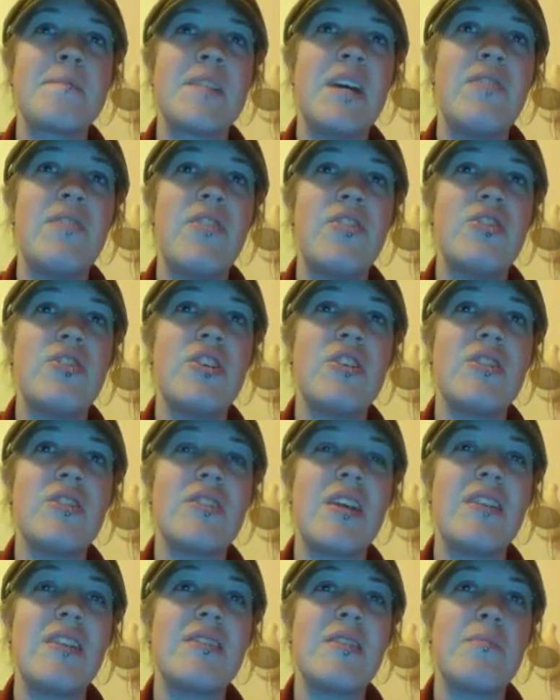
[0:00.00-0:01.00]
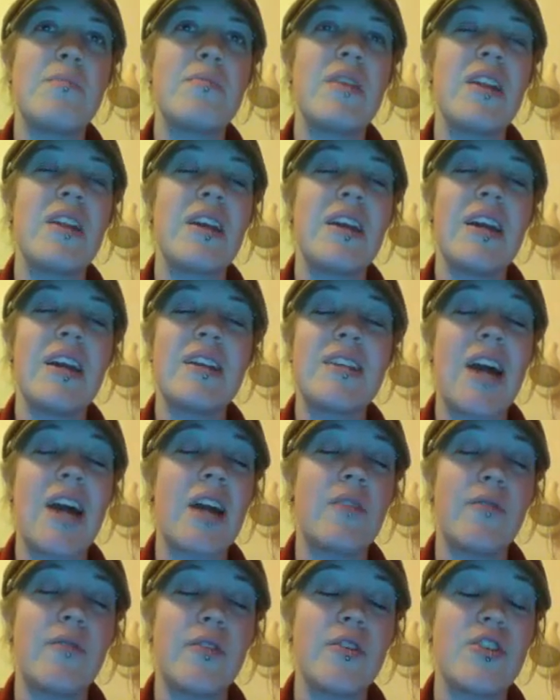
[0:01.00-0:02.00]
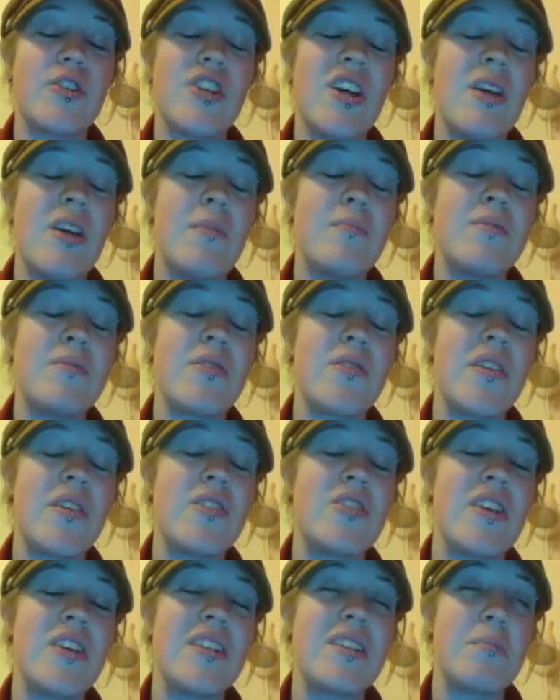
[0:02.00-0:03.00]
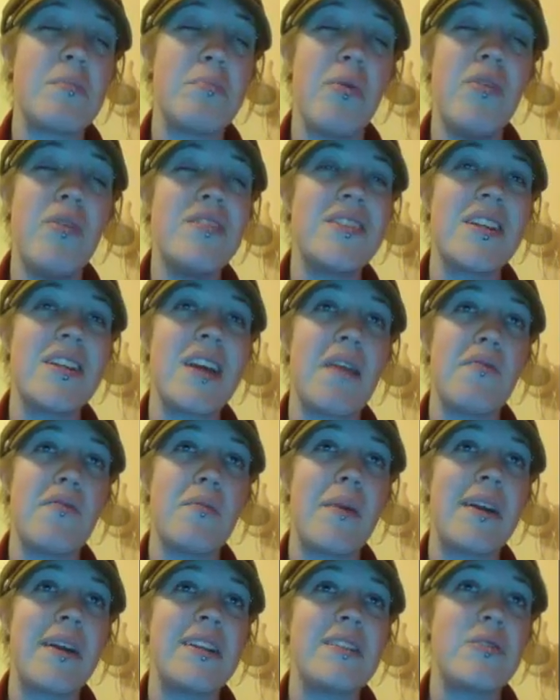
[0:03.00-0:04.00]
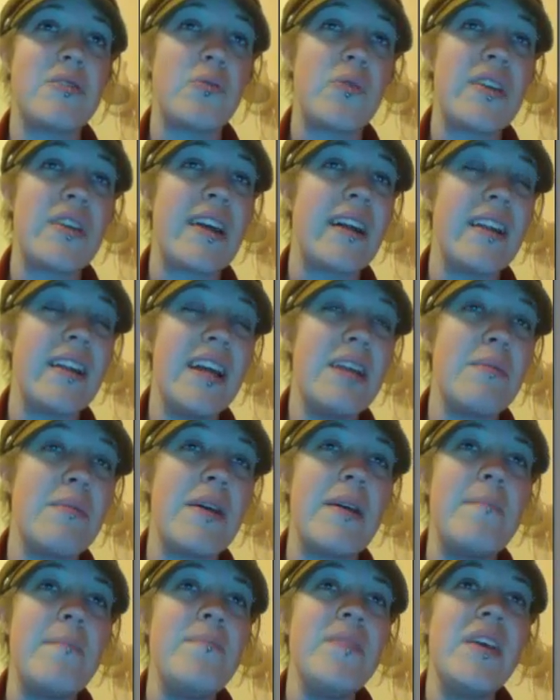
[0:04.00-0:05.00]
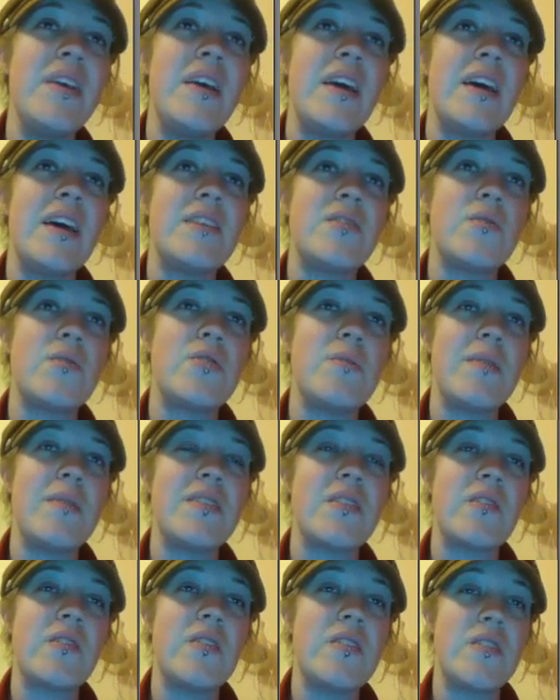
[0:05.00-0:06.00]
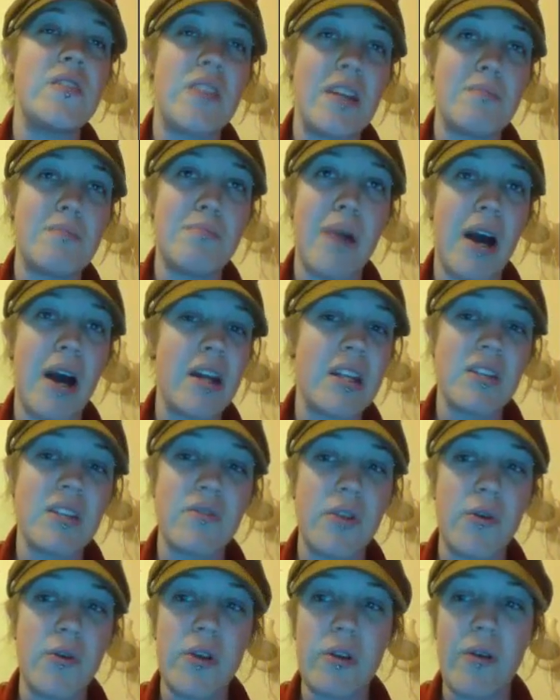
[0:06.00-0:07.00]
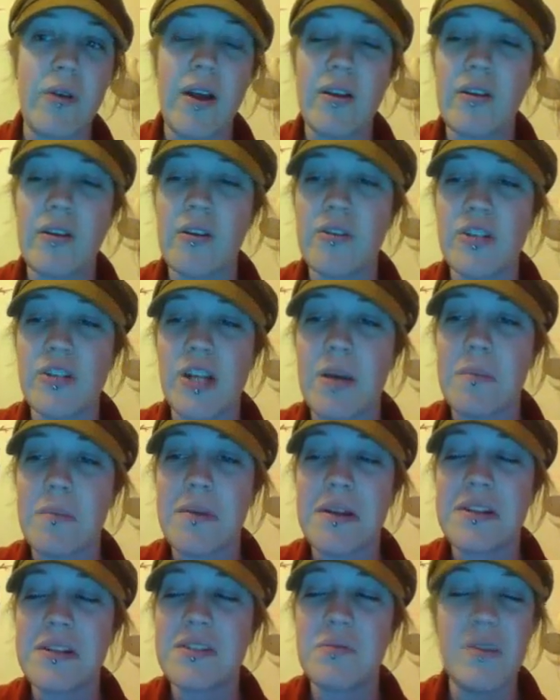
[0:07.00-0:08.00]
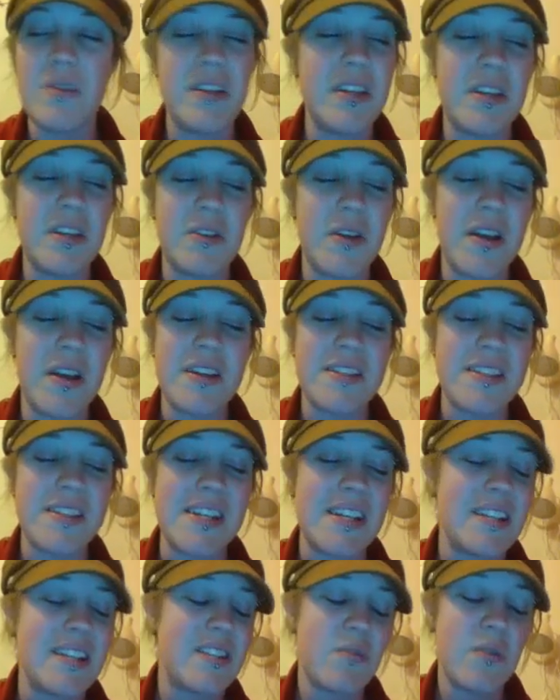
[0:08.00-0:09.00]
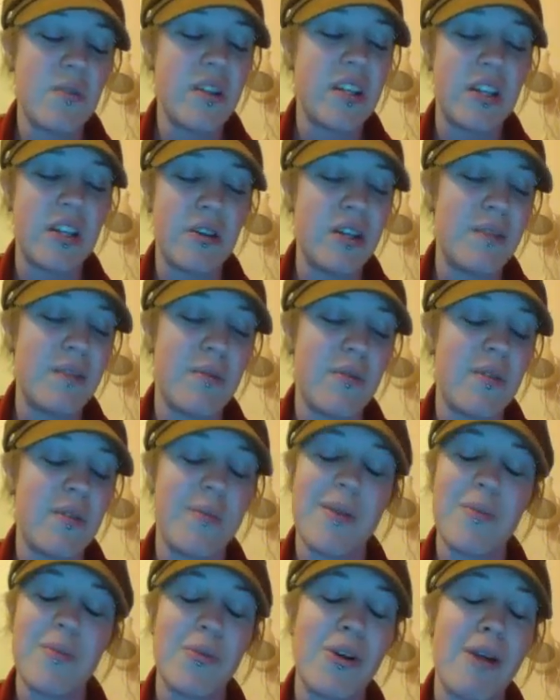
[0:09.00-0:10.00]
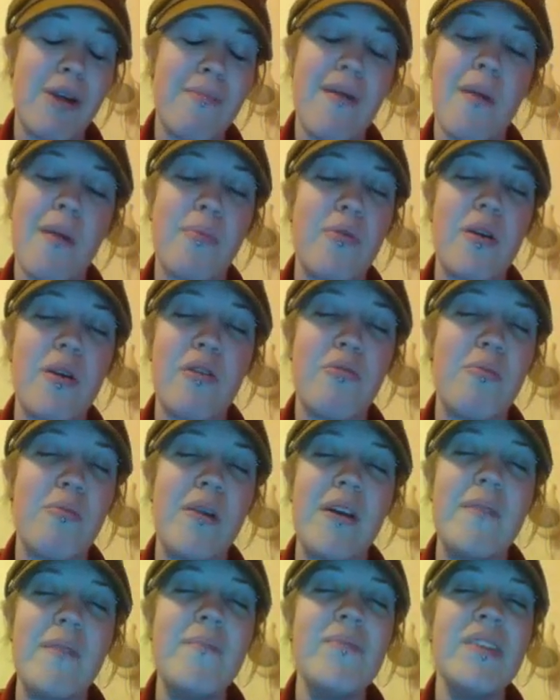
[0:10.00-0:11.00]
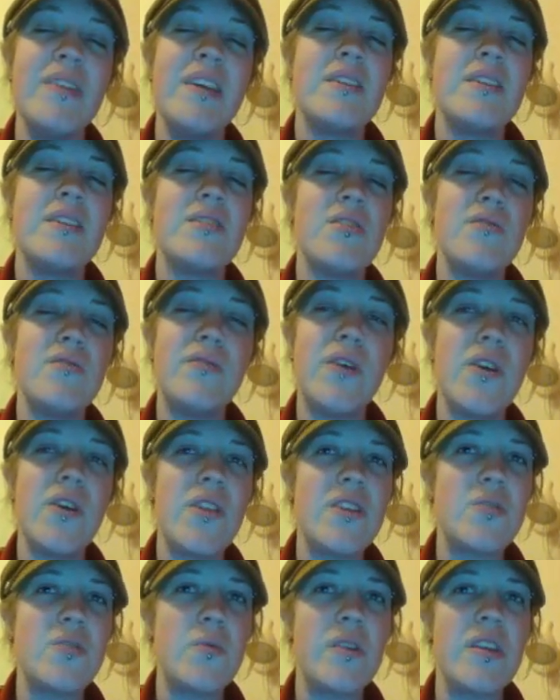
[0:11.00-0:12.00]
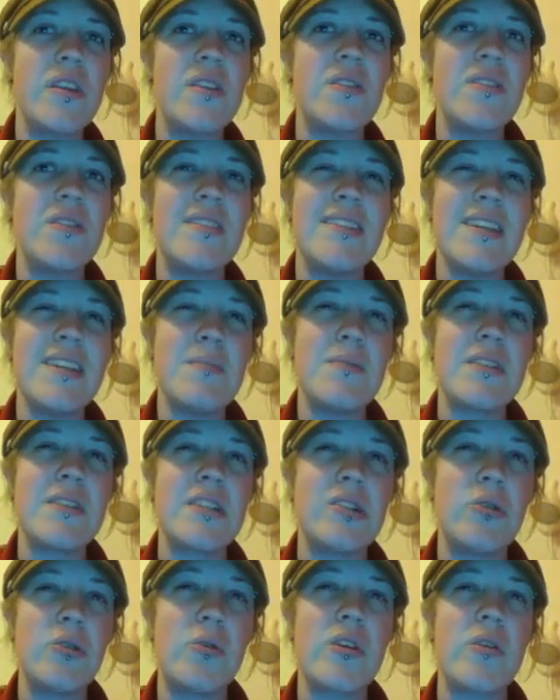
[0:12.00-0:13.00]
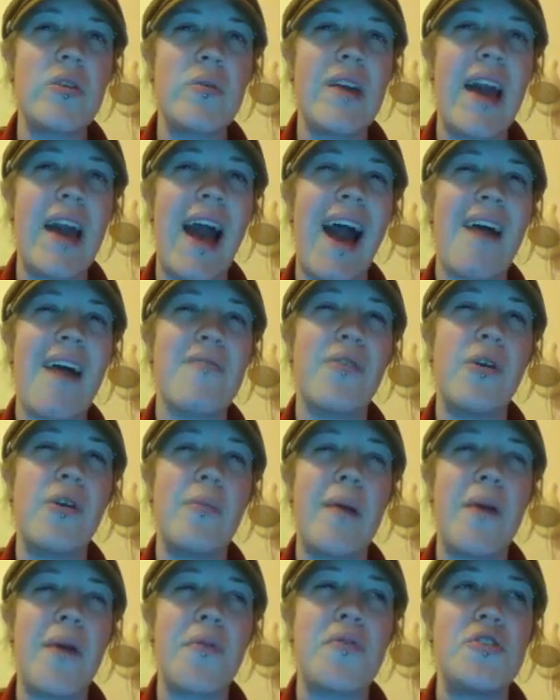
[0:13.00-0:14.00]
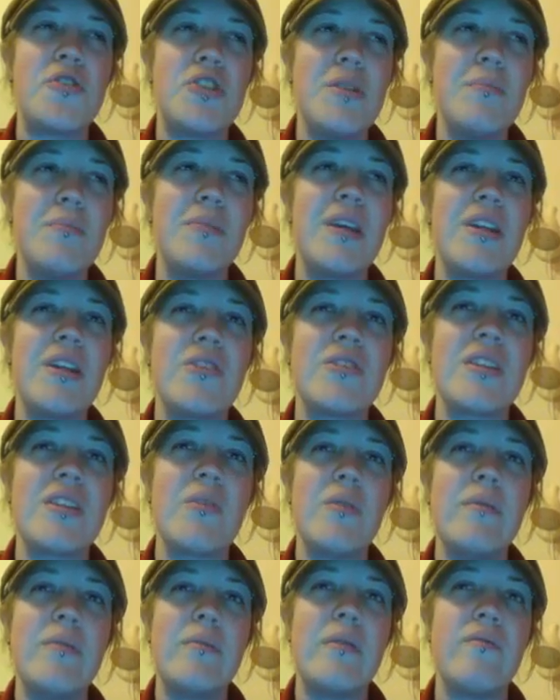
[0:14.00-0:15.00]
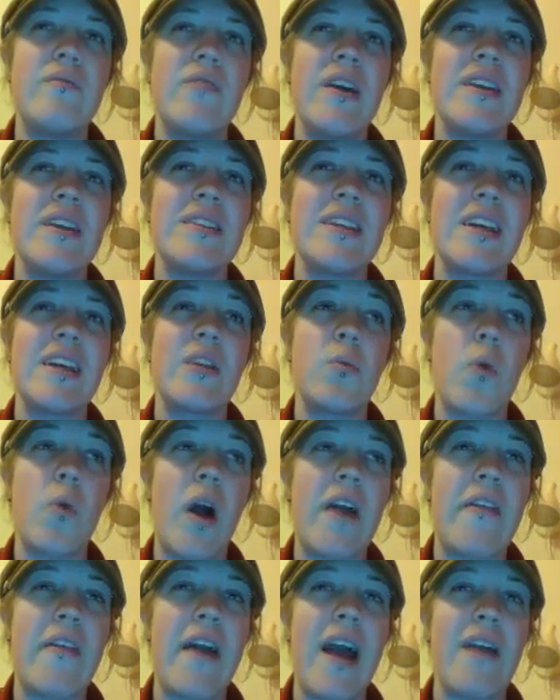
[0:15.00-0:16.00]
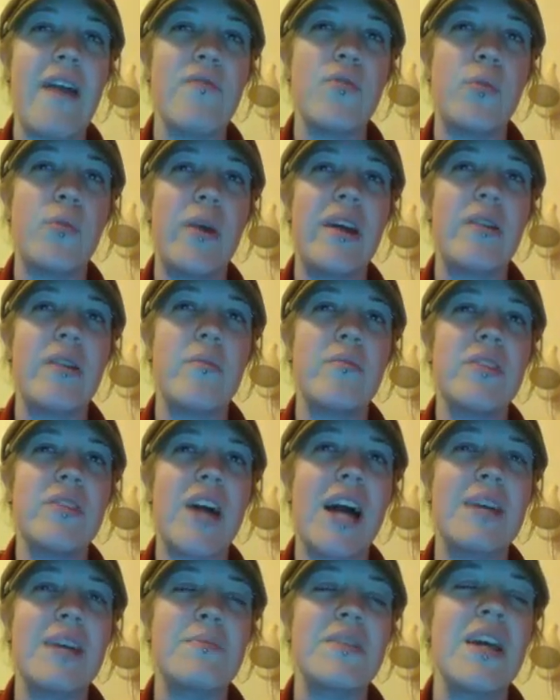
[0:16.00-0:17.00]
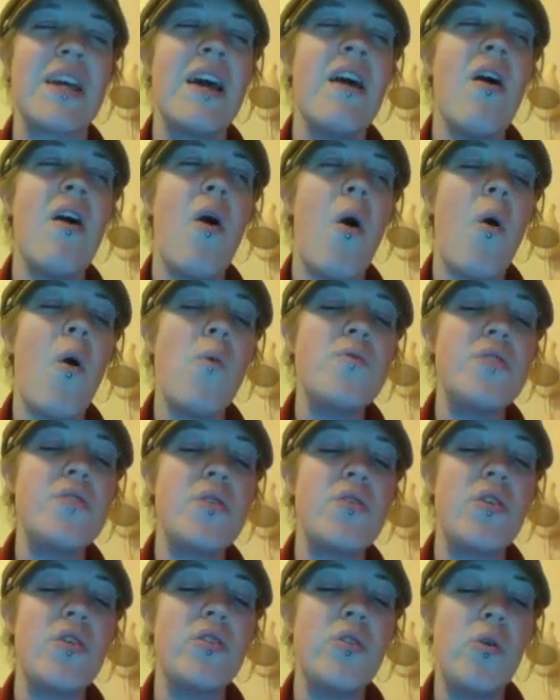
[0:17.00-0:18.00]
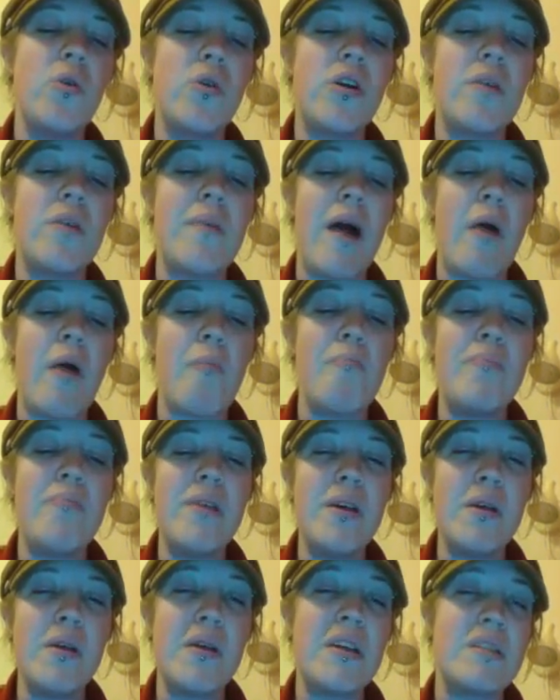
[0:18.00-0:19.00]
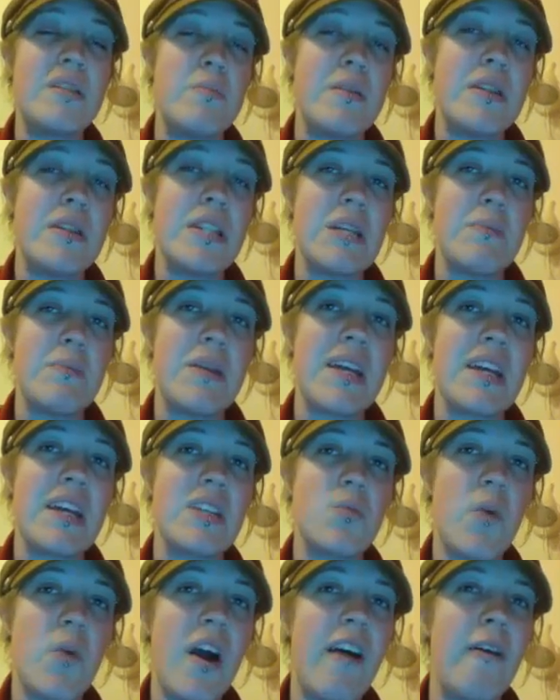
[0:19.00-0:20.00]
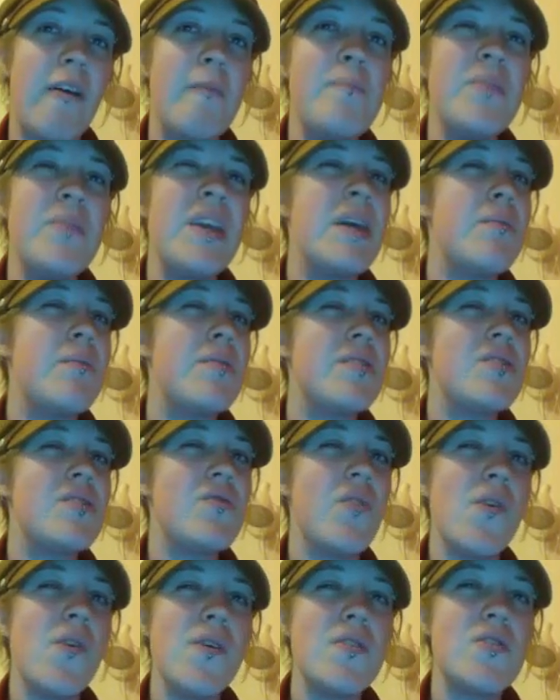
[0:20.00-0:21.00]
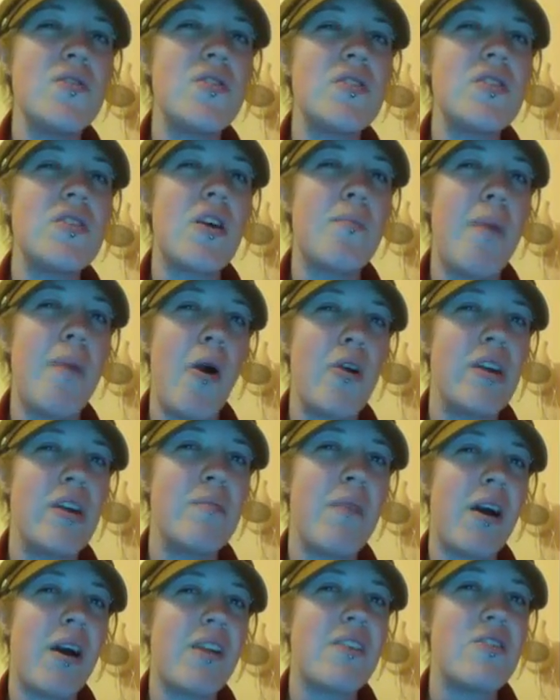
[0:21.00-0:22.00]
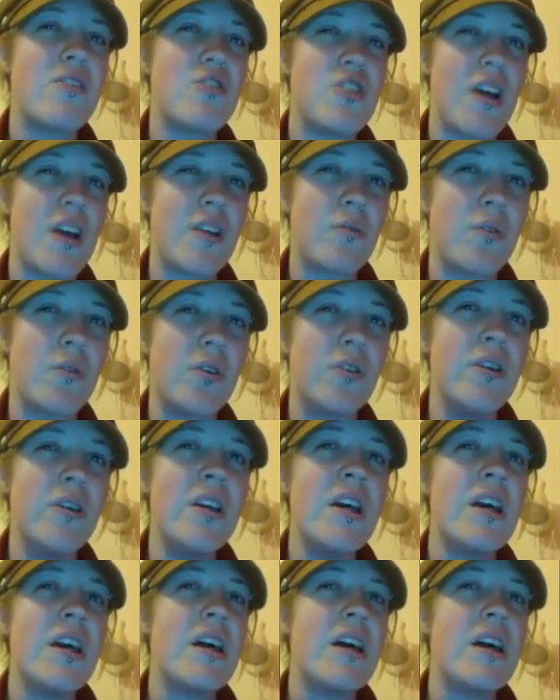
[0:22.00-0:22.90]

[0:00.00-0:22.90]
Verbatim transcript: and then she just ends up getting kicked out of her gym. So then she ends up poisoning everybody to reclaim it and so she basically just has bodies floating around in her gym and it's really crazy it's really creepy what people come up with but so far that's really the deepest lore that we have are about the gym leaders that we've been facing and why they have the random types. Also, the lore about Bill has been deepening as well. But as far as just our Pokemon in general,